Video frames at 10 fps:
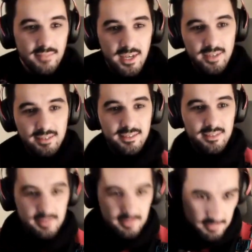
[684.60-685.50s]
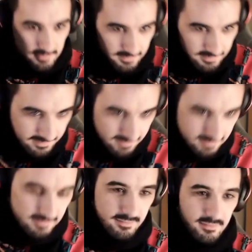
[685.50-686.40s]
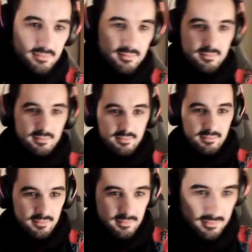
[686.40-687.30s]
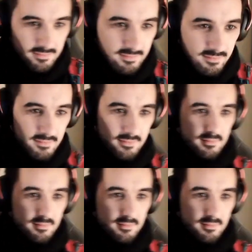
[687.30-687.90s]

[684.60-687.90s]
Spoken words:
This person isn't speaking.